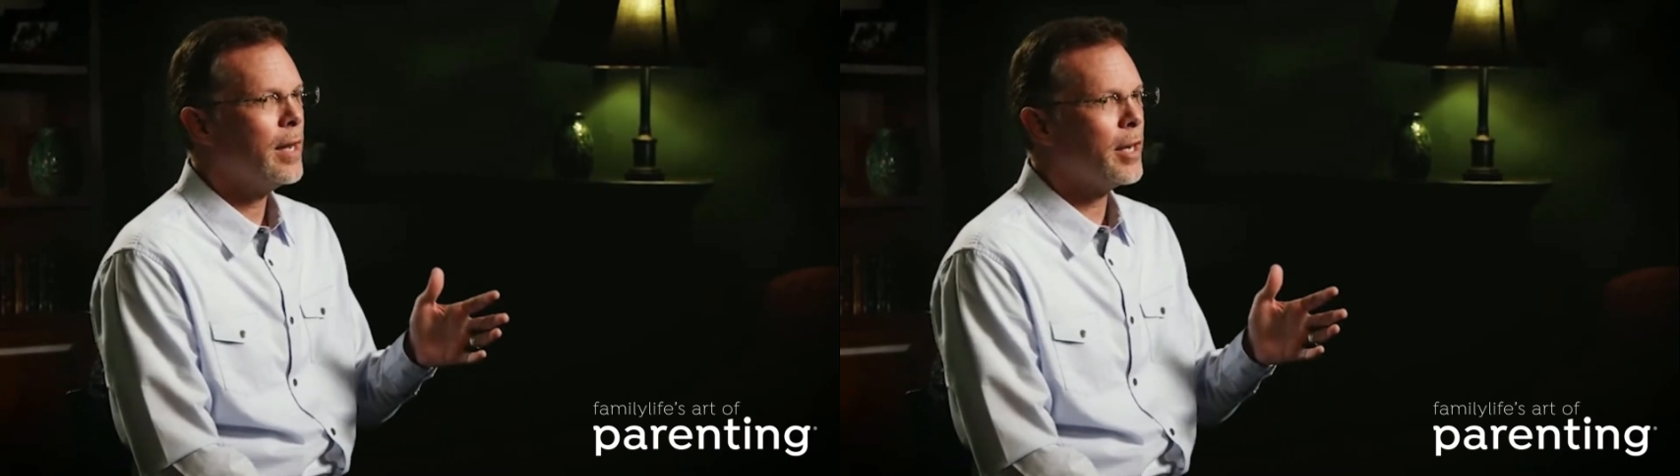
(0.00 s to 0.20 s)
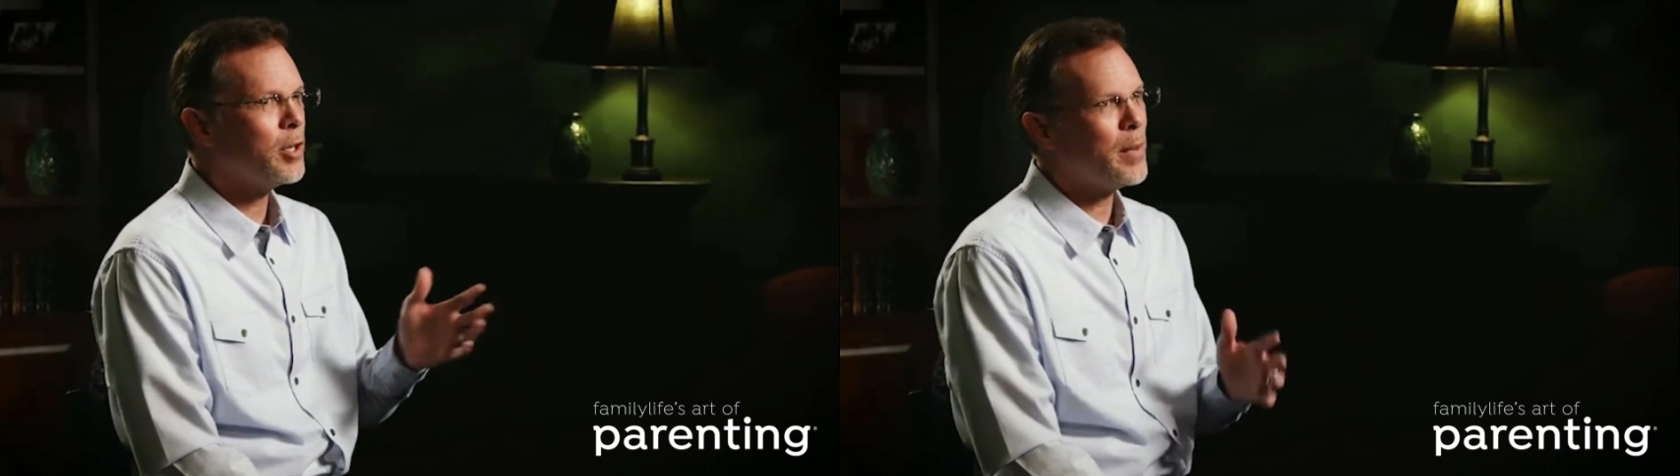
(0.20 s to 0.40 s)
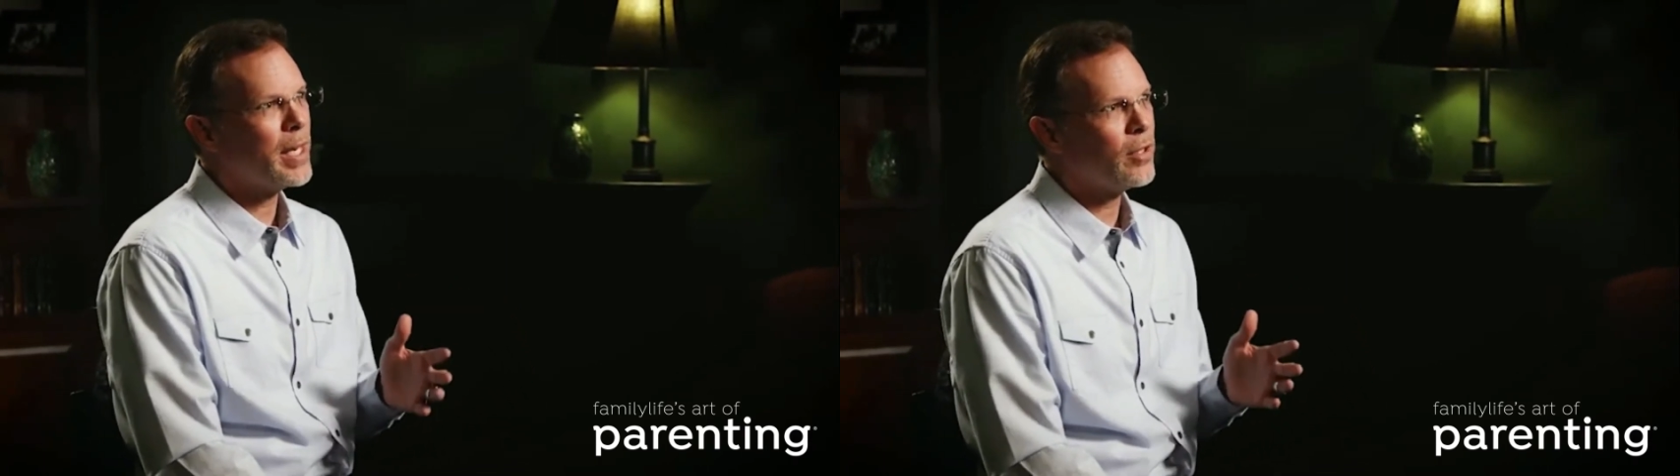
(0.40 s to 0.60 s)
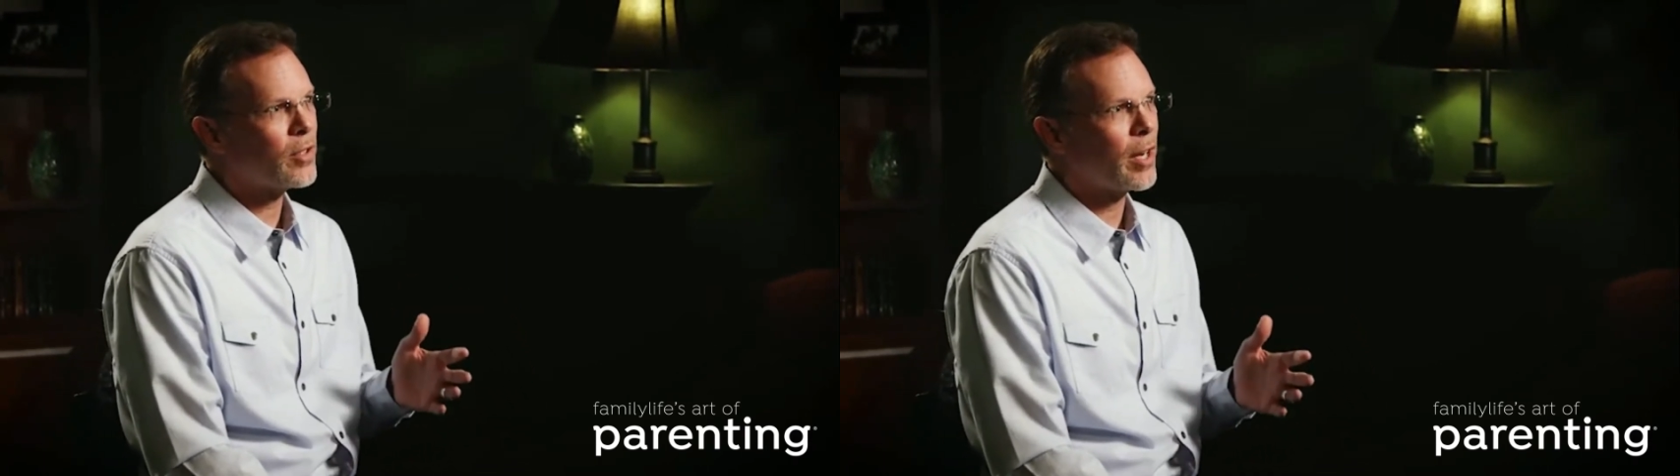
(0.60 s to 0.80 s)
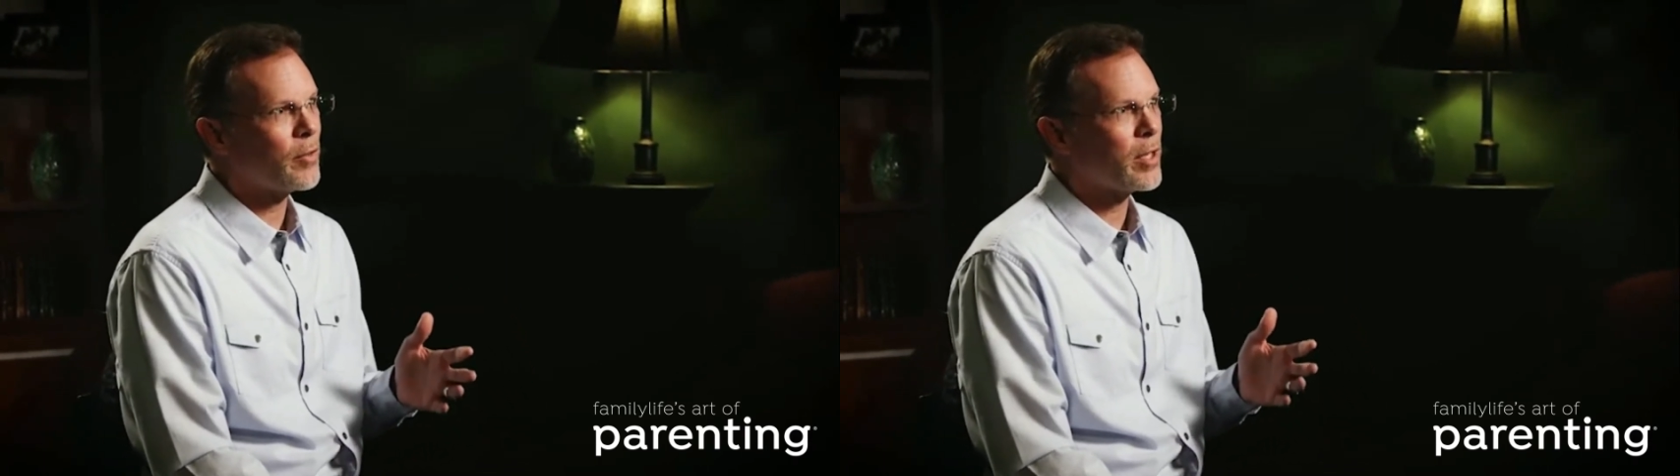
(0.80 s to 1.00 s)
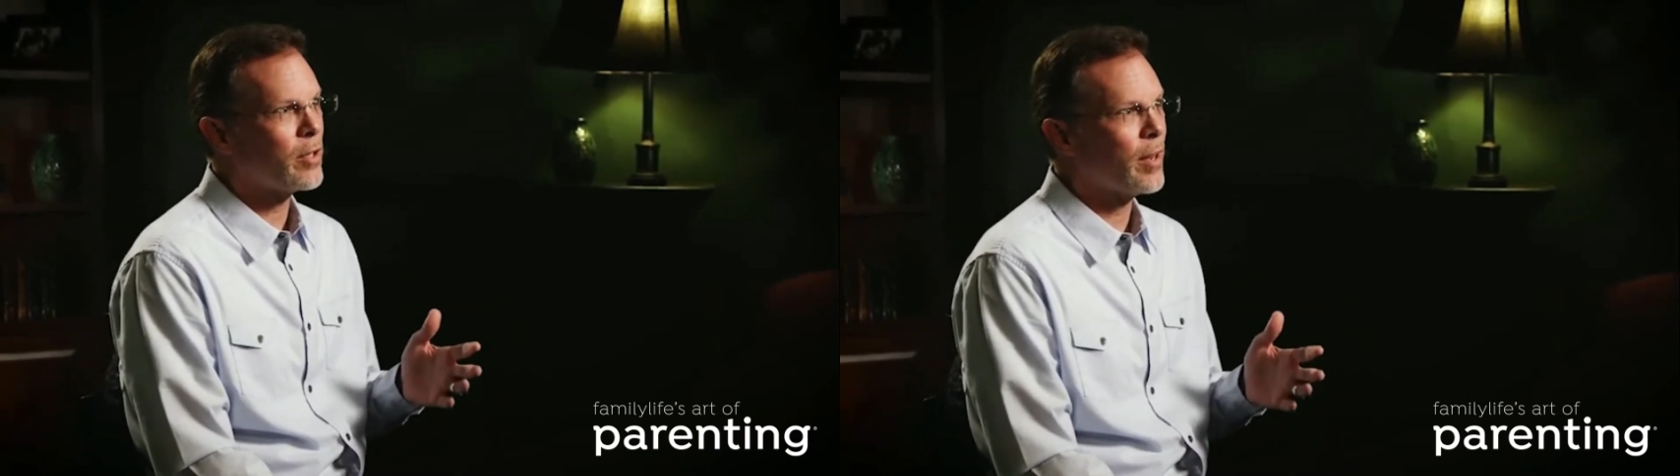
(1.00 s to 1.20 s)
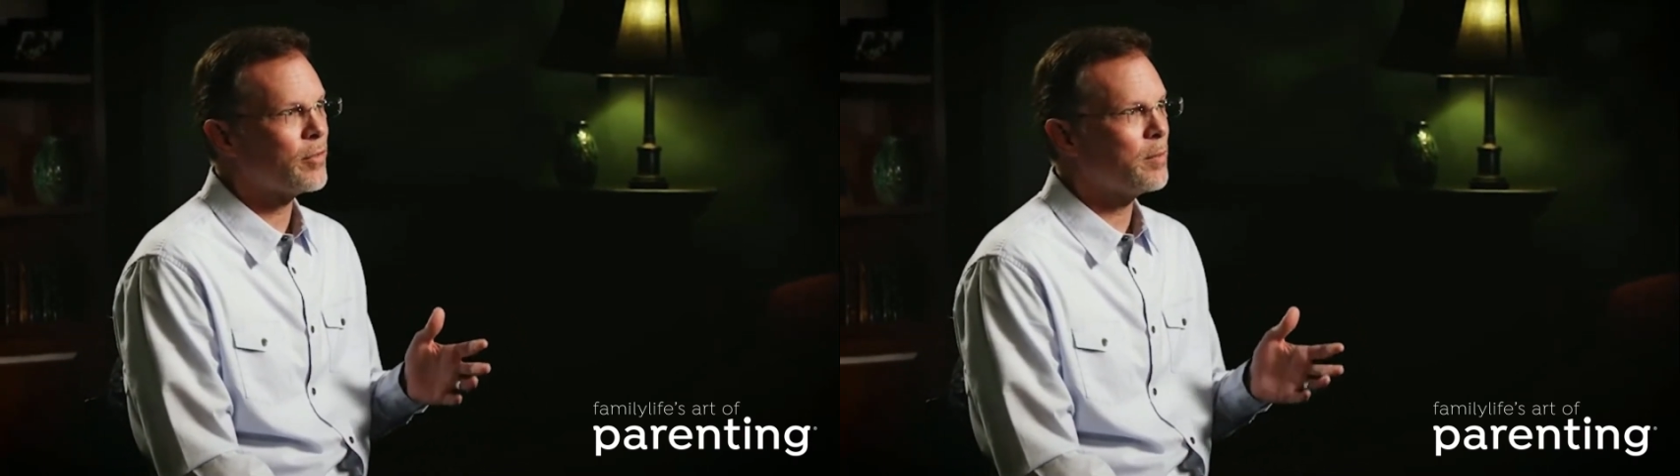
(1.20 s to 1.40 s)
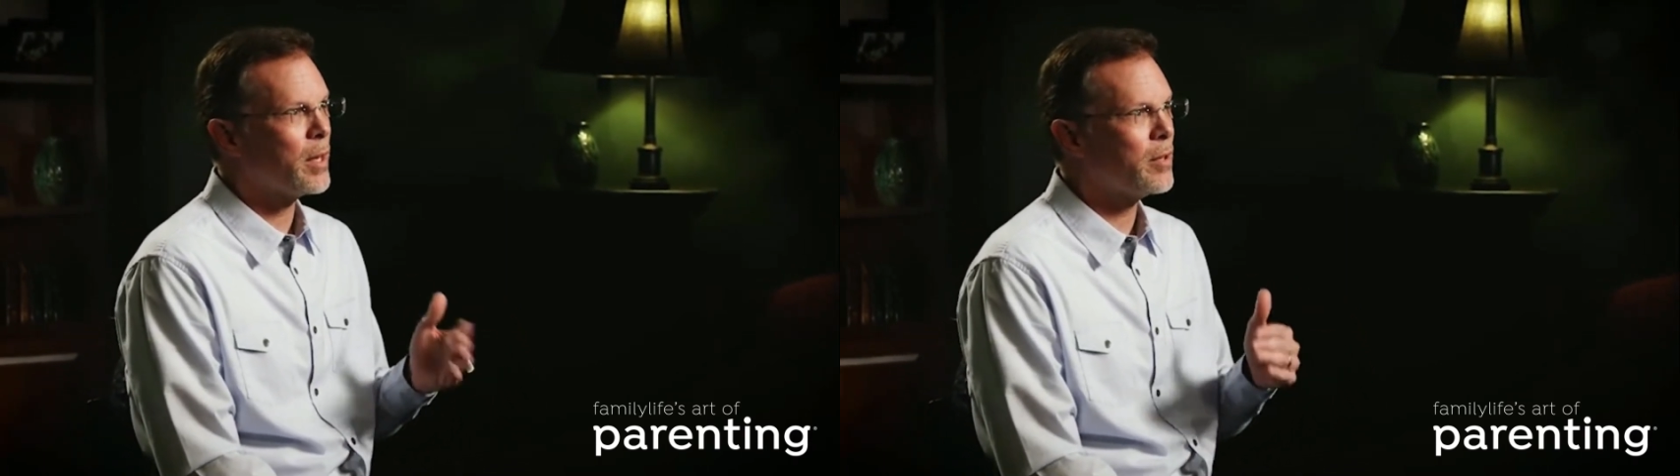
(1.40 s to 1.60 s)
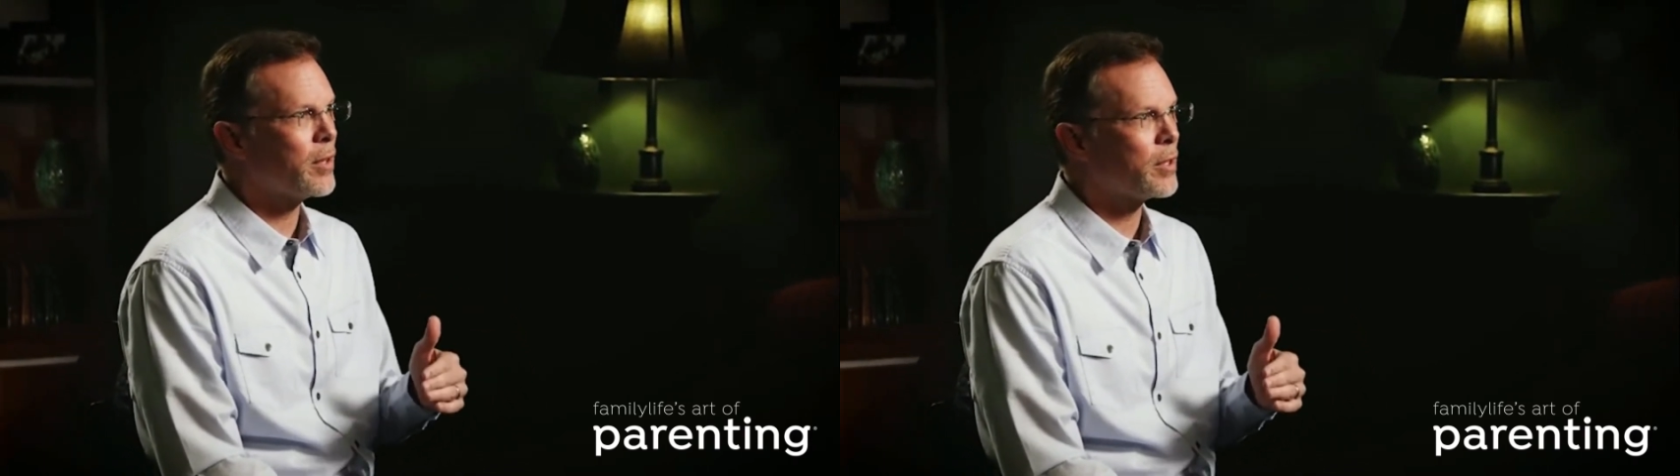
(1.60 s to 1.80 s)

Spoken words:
And you may discover that you have some other